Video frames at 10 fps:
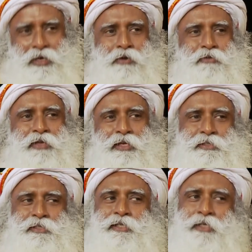out of the
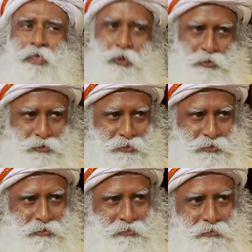existing
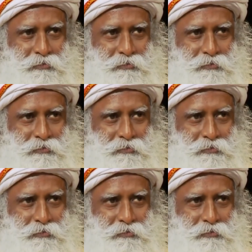chaos.